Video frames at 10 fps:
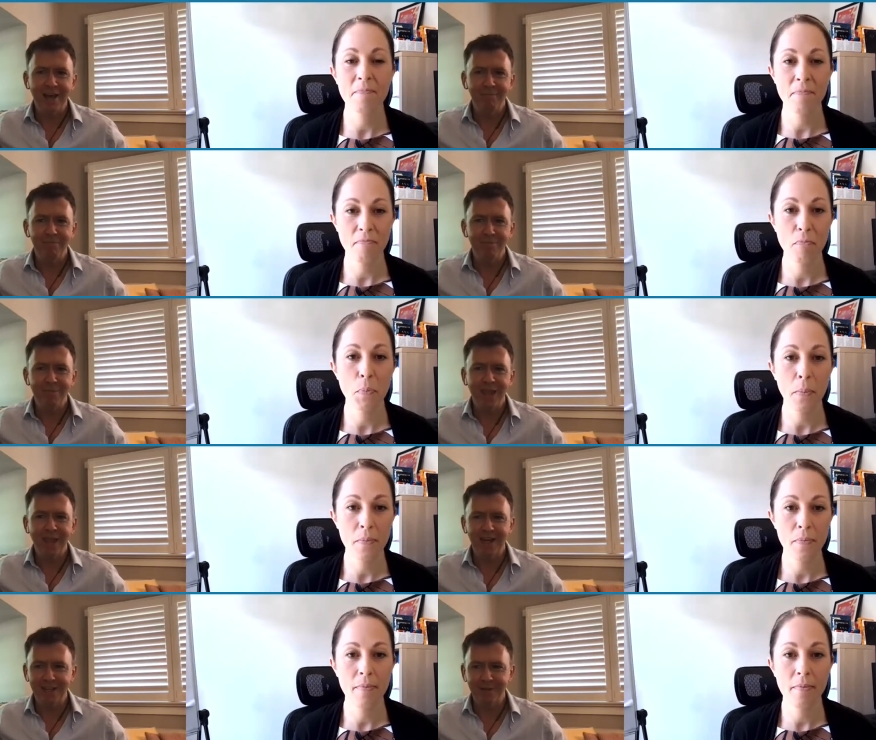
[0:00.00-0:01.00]

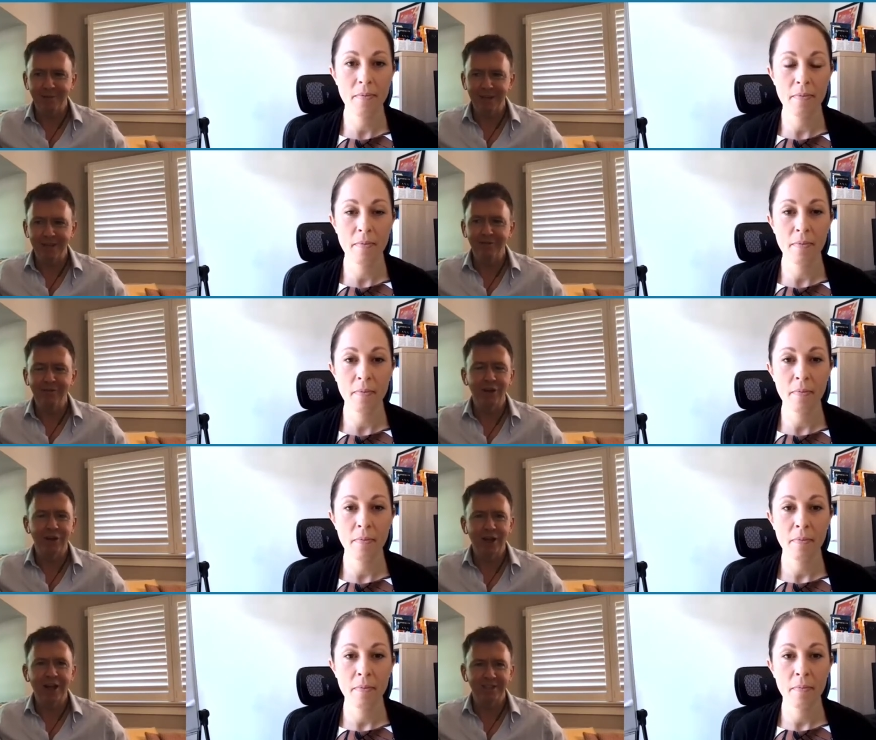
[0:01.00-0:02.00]
Speaker 1: um, and it can
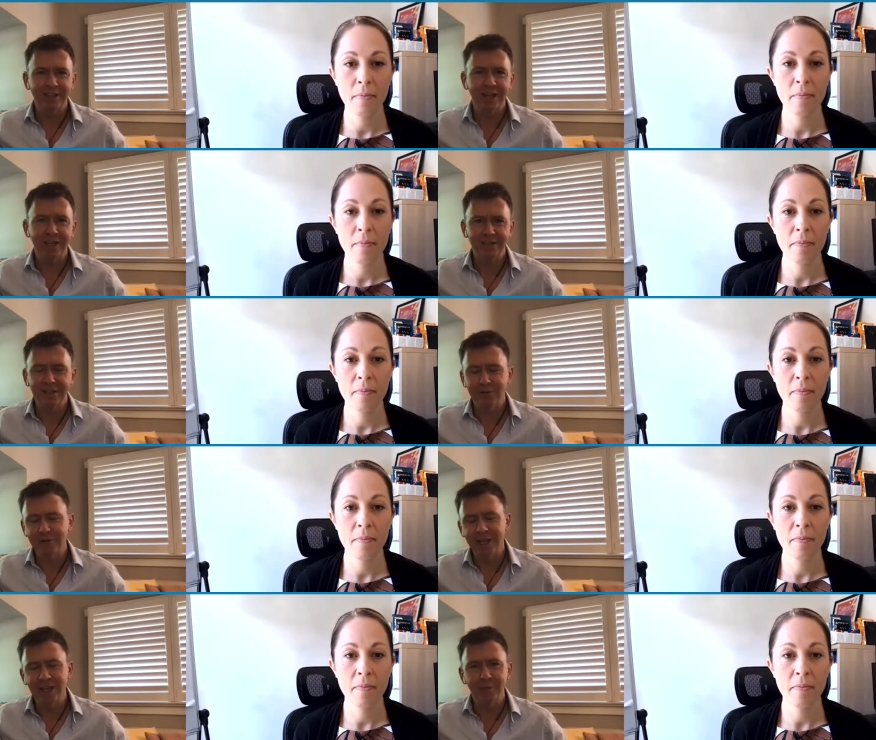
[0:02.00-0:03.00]
be very
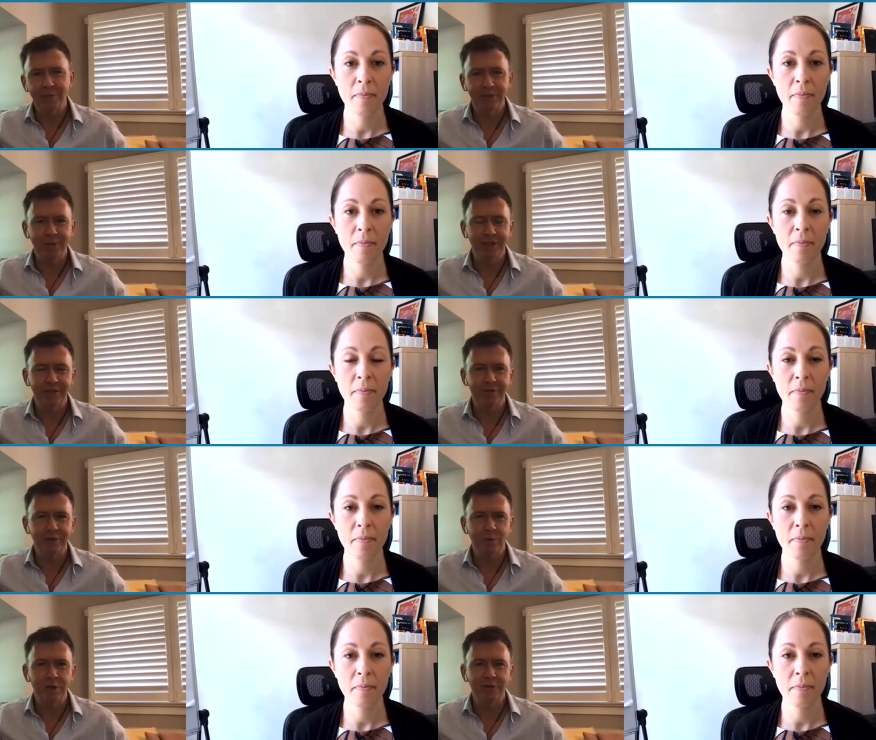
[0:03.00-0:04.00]
isolating in regard to
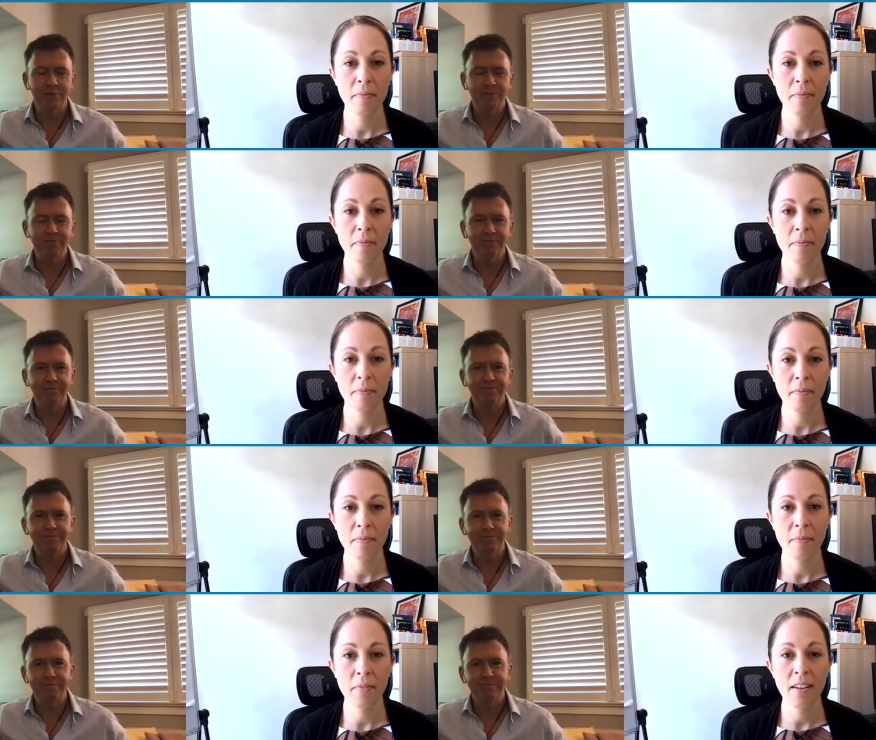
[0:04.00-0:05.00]
perspective as well.
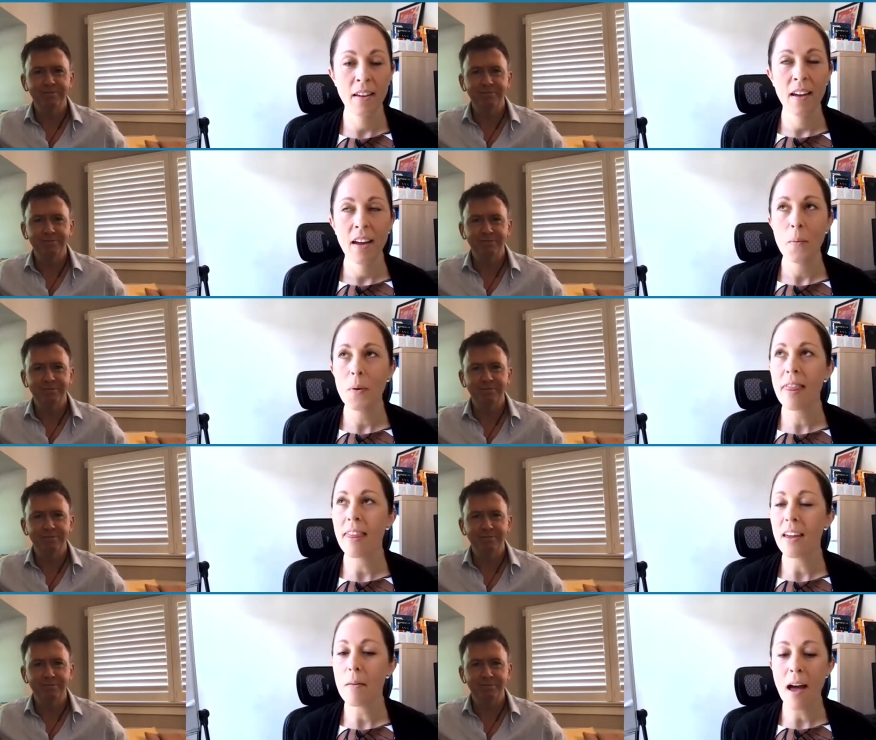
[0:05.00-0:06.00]
Speaker 2: When I
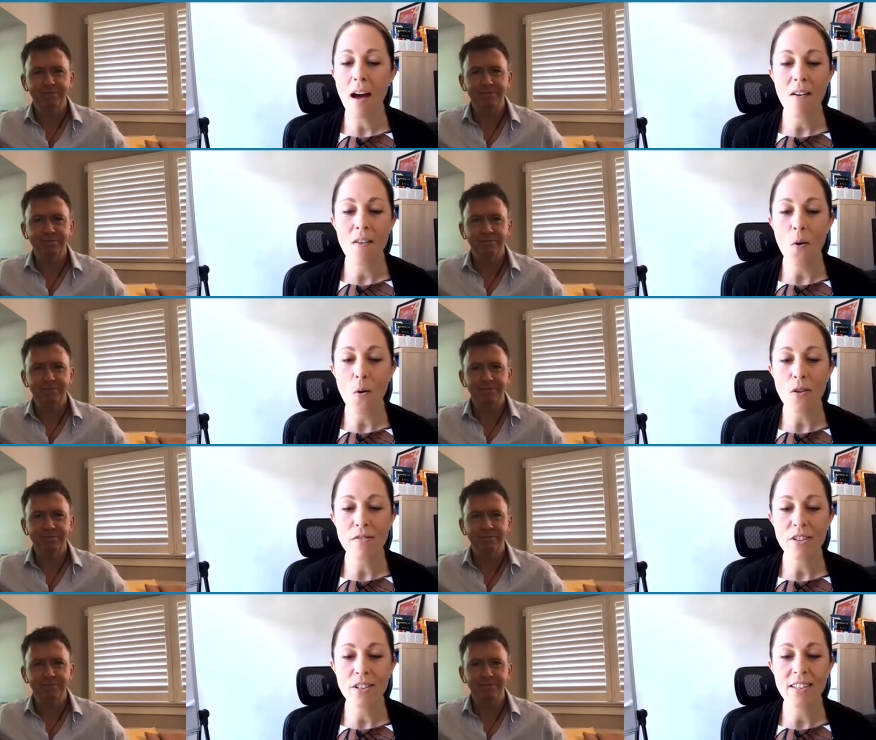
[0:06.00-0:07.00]
think about all you've
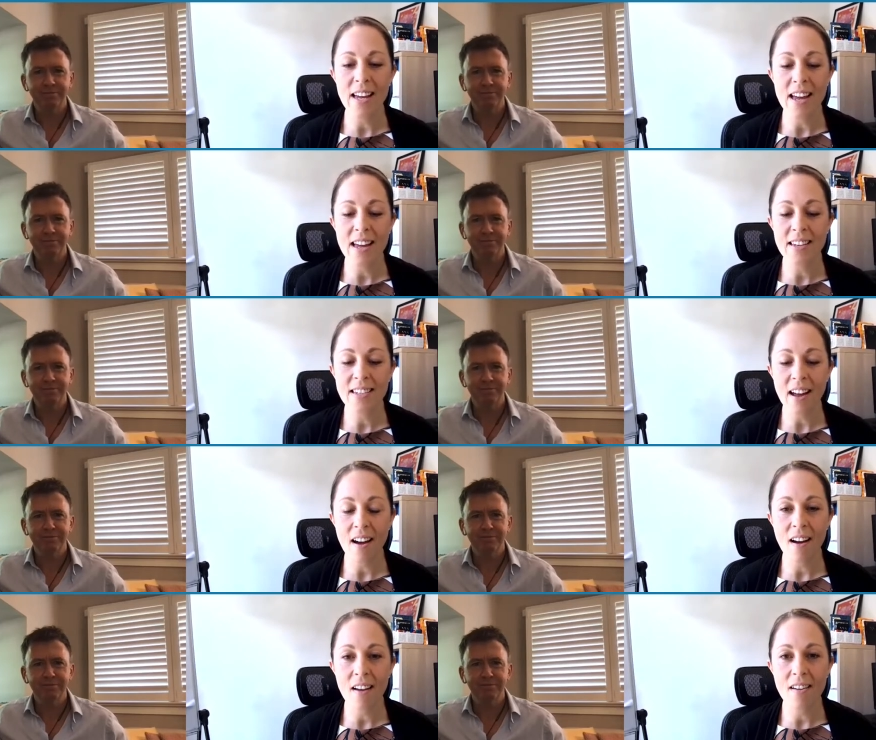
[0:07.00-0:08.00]
just said,
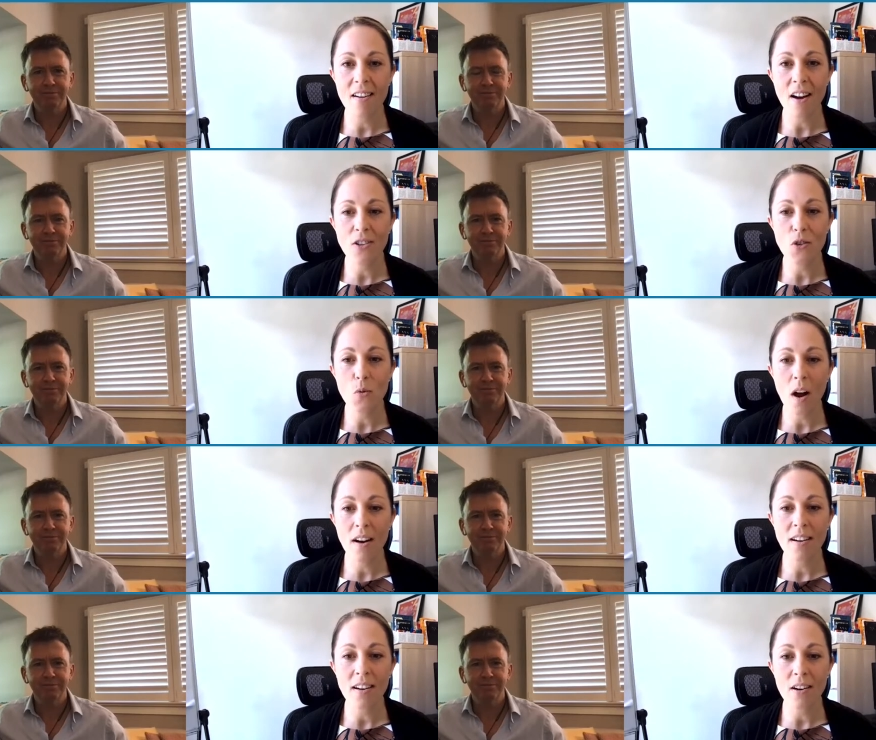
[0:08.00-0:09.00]
I, I do
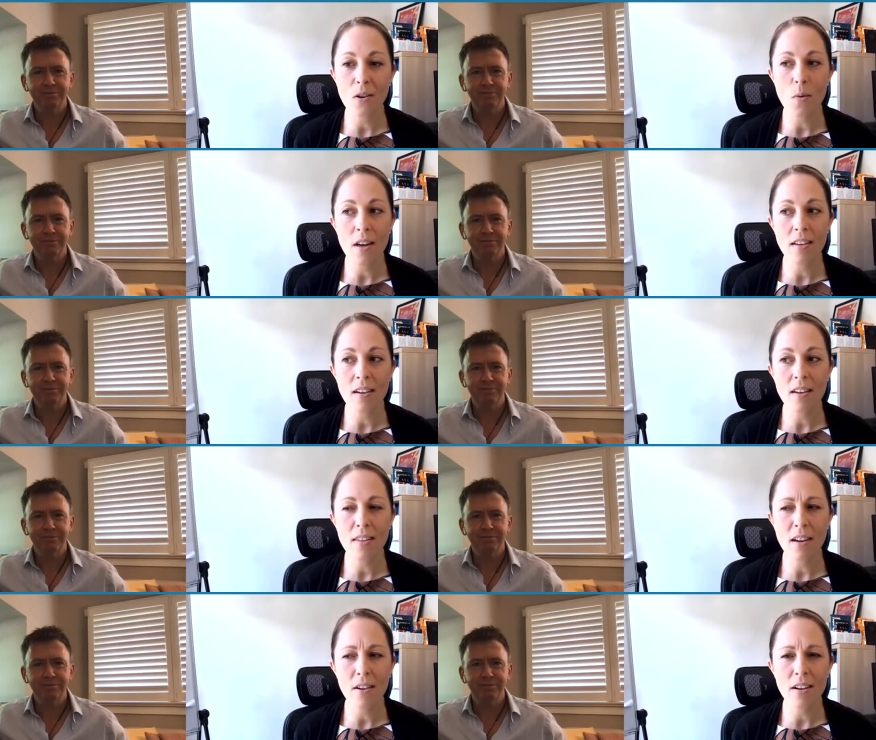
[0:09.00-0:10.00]
wonder whether
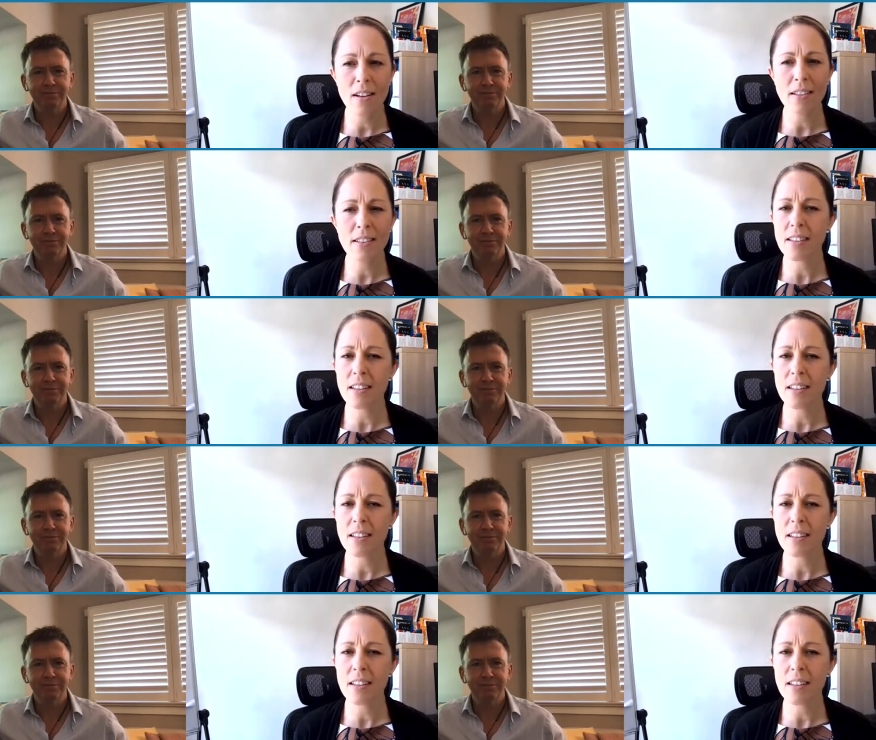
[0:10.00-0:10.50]
there is